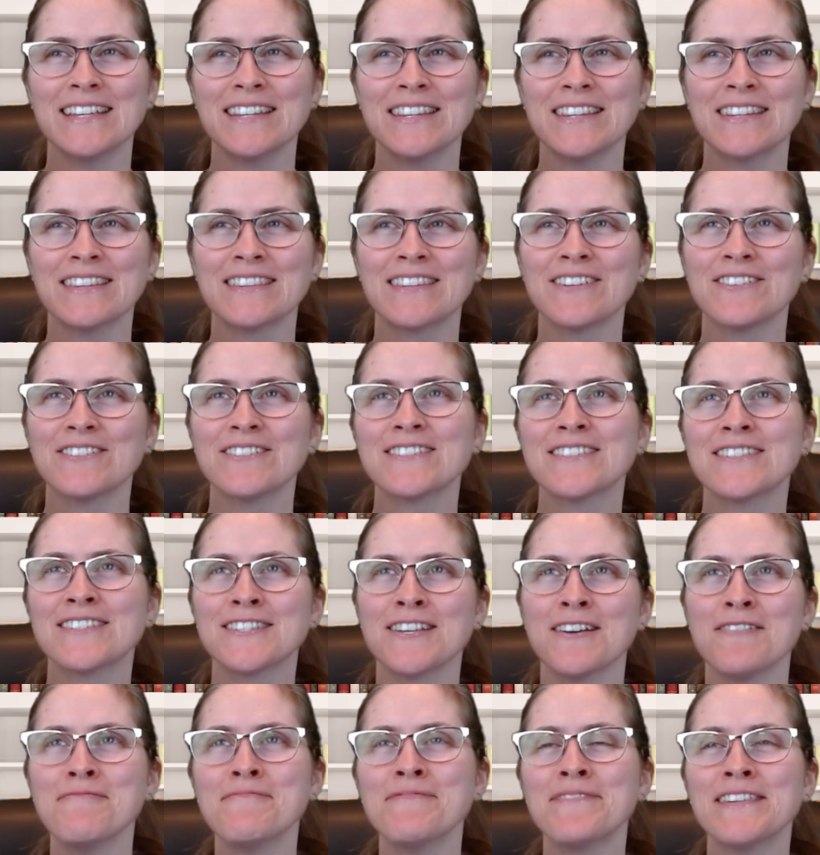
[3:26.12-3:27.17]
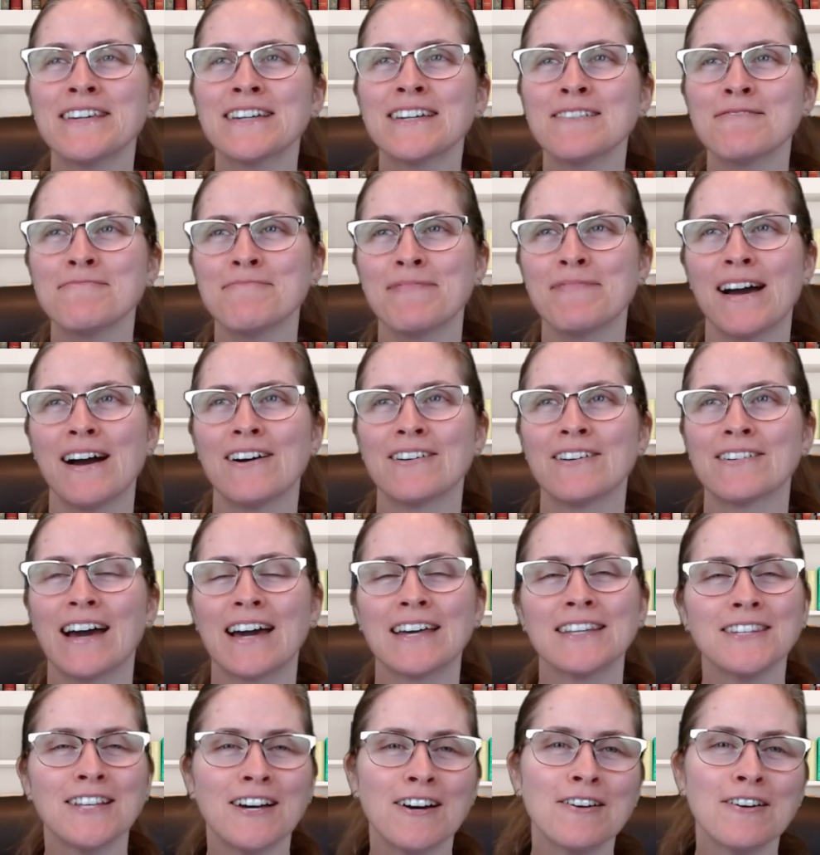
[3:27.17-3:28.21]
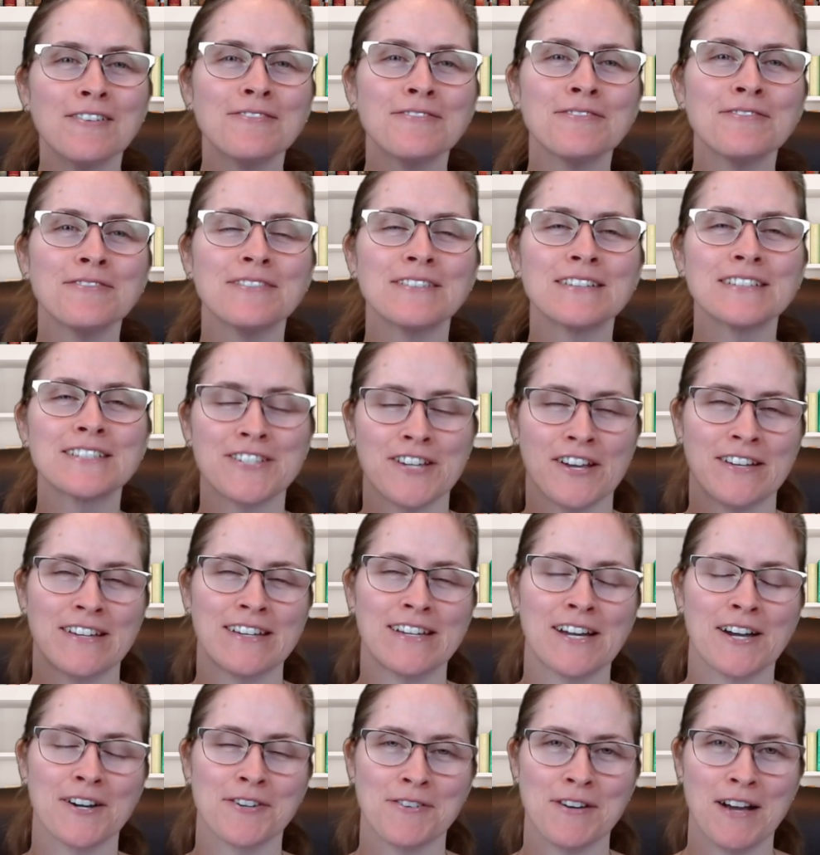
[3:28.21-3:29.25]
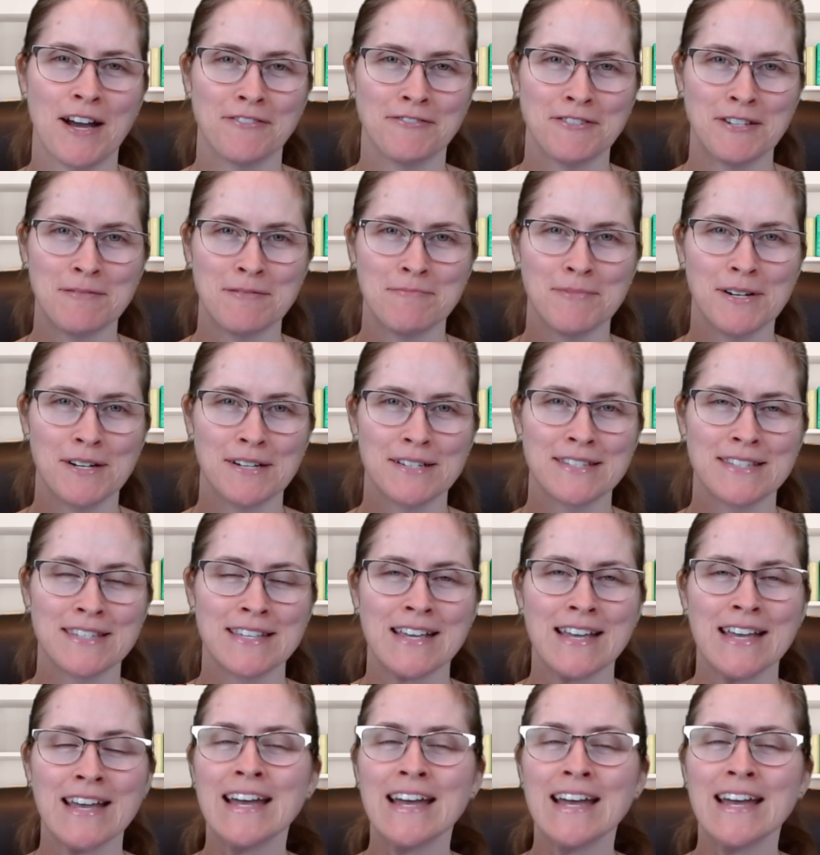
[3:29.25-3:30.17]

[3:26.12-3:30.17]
there's something about, I love checking out crafting books.